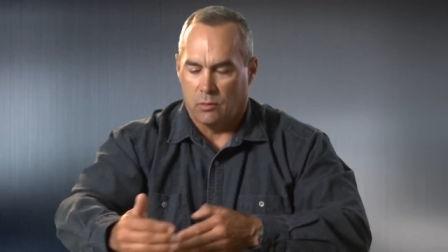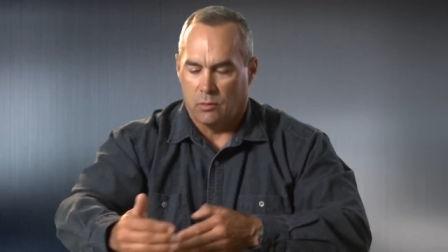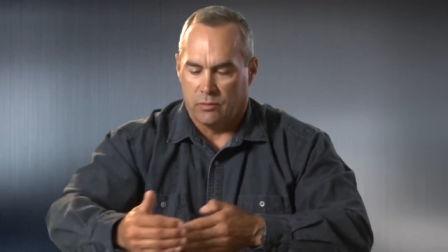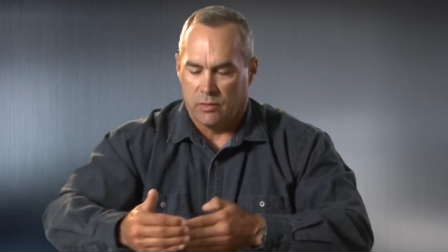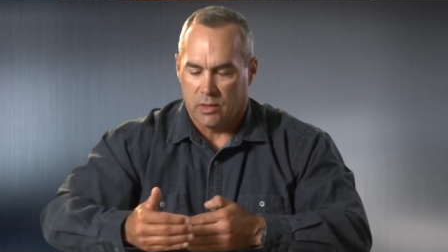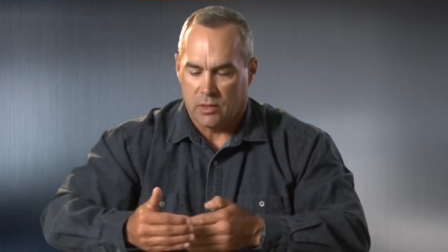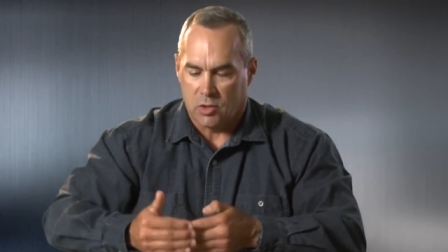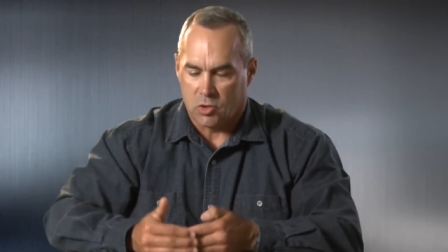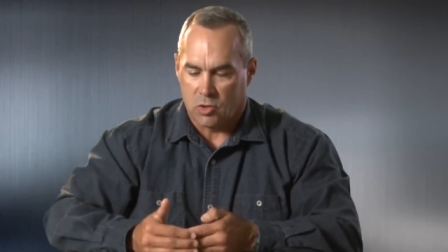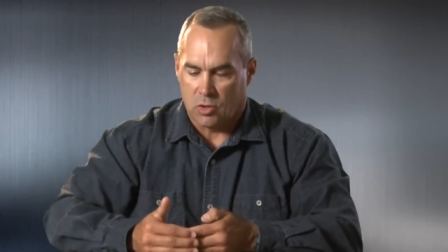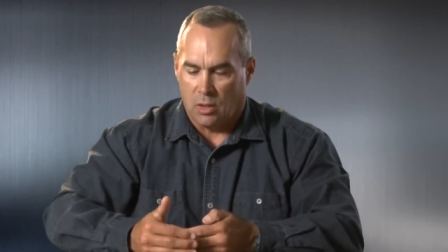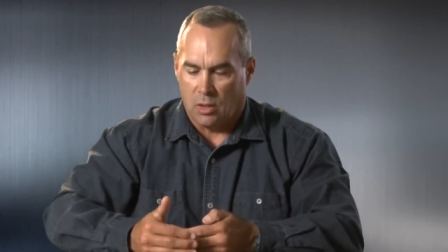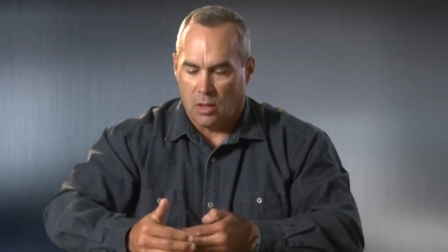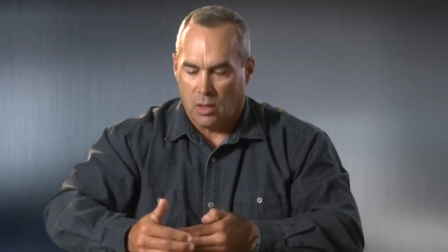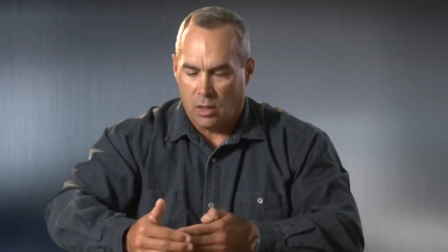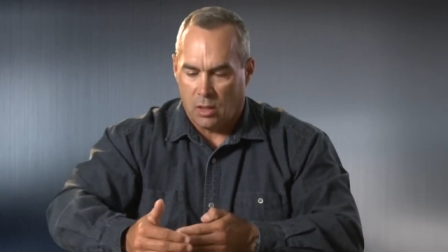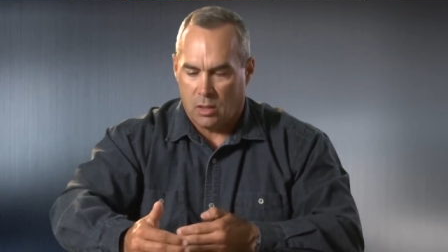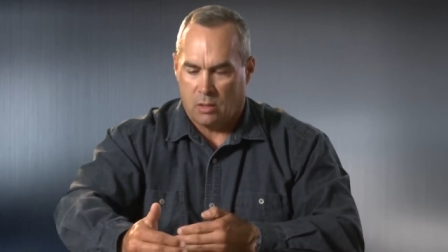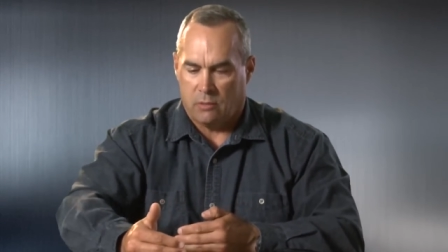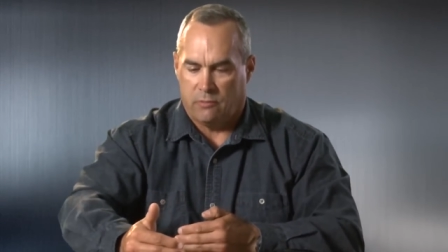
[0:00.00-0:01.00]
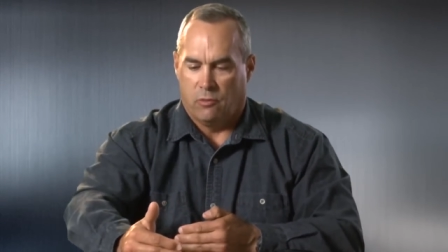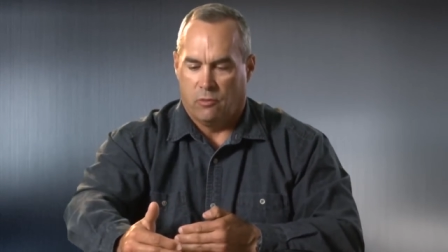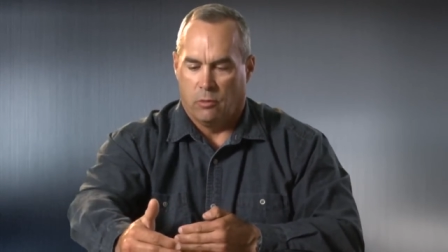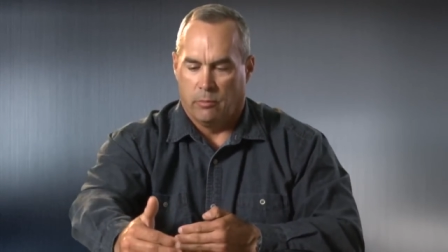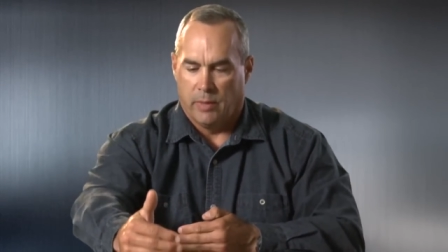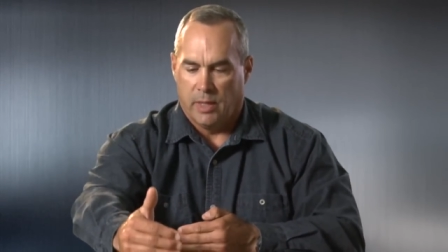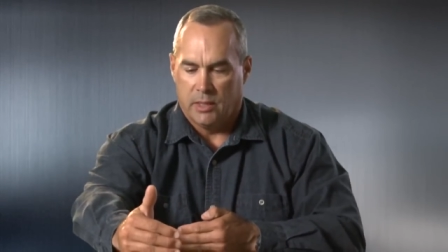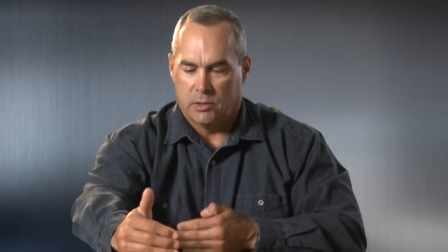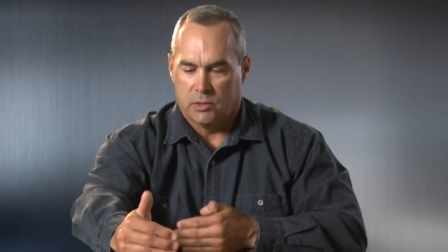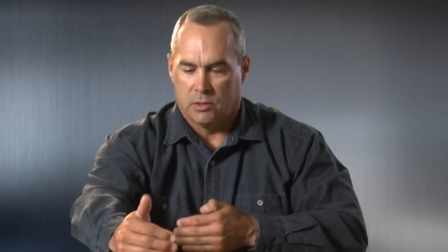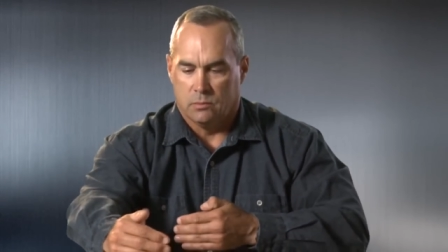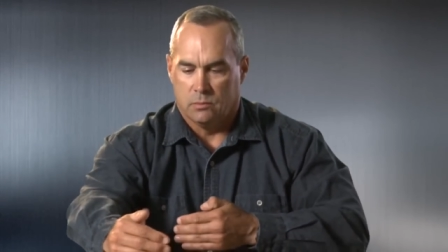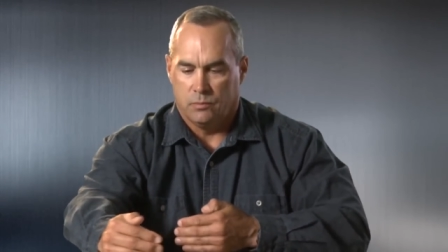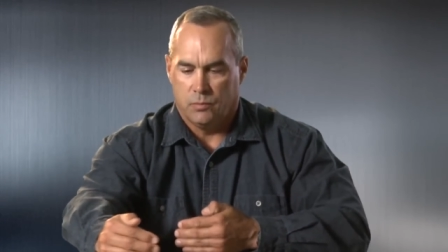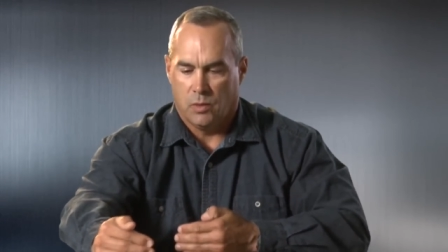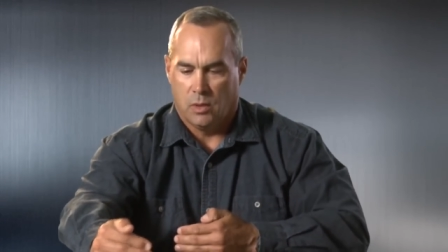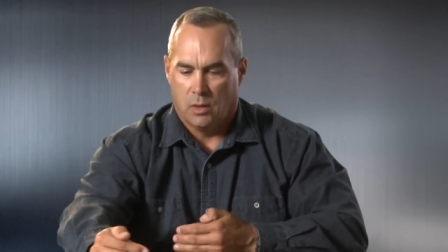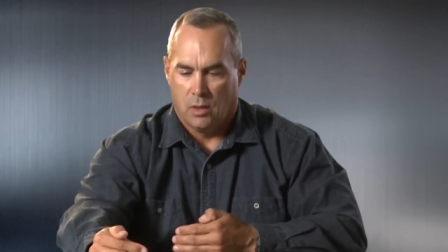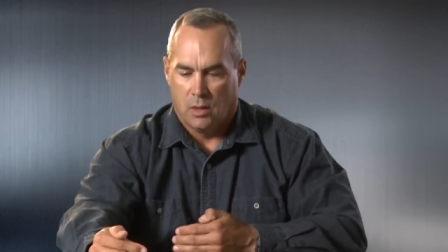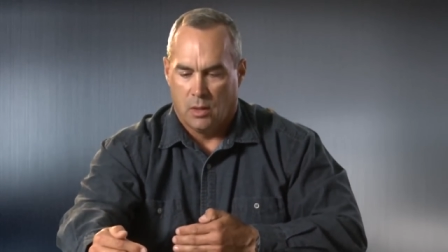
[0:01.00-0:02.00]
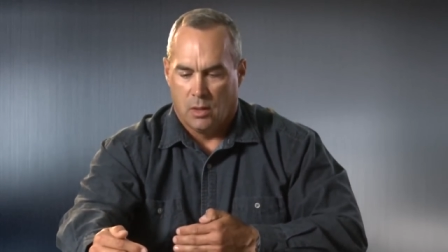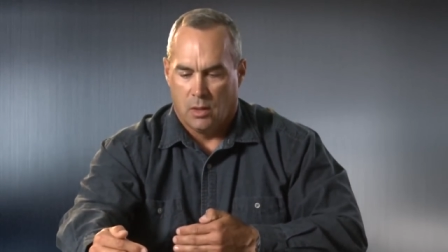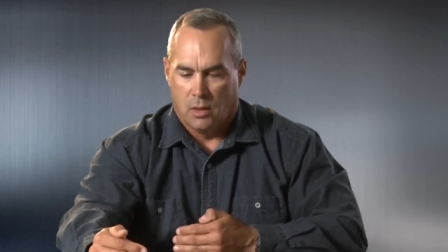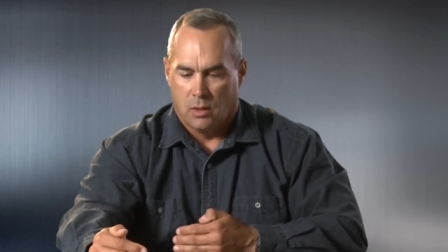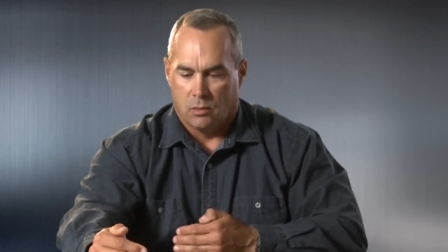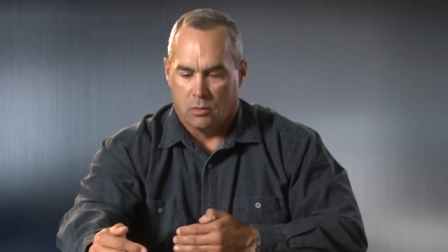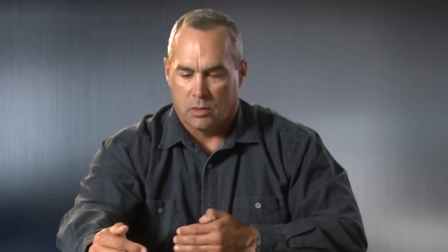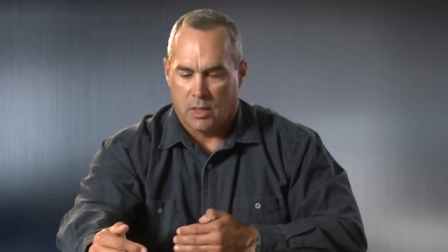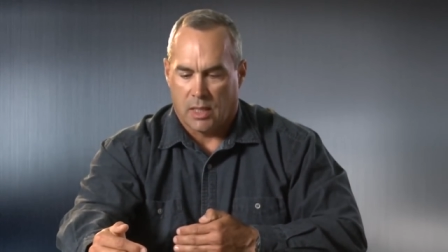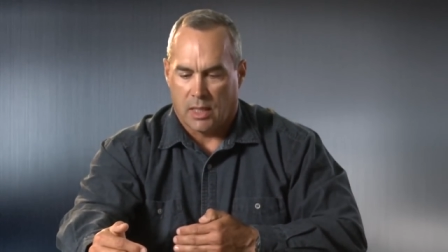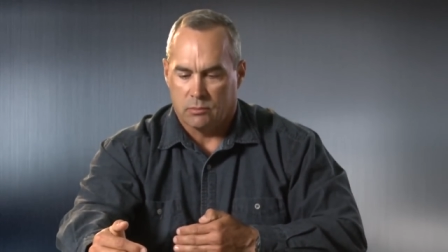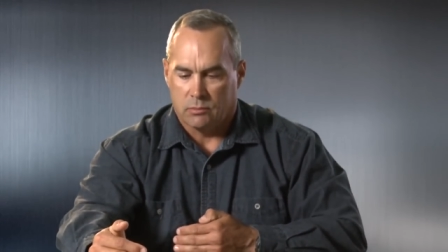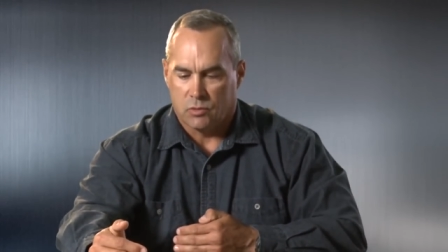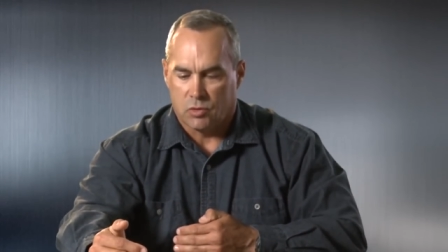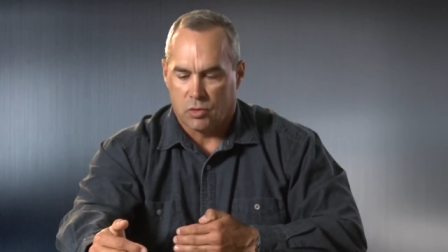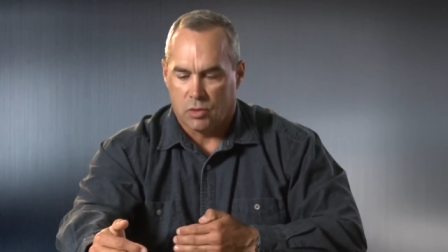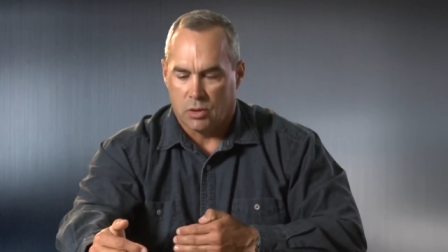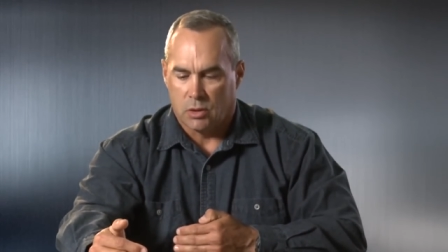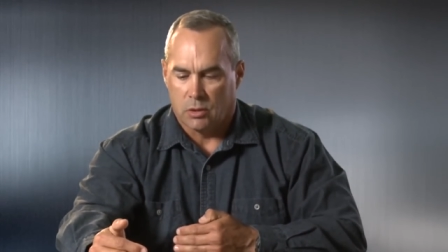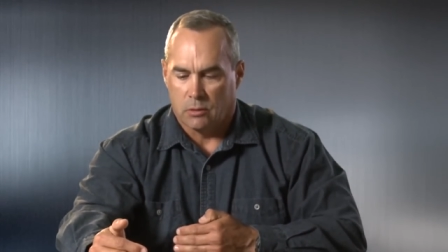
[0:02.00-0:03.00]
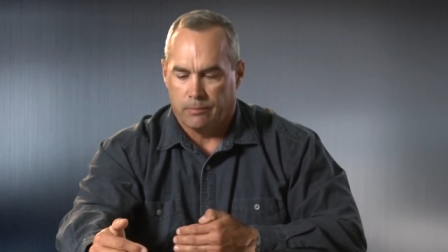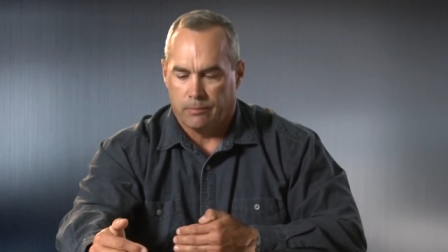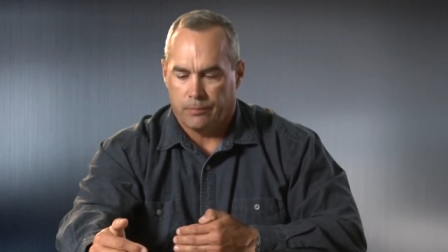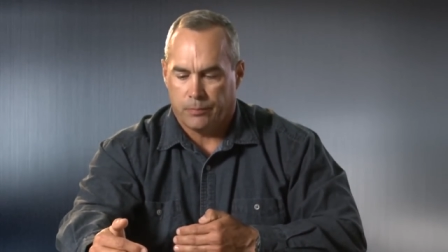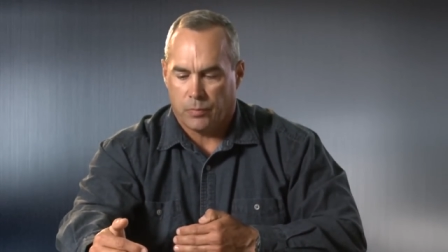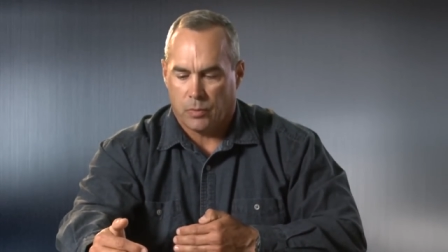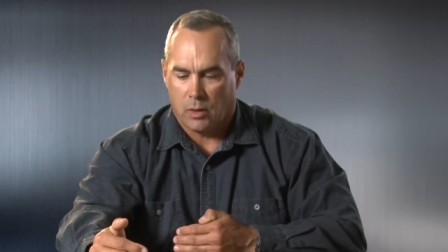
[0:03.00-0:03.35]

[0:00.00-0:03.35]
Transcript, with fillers: We've got this long formation with Captain Steele.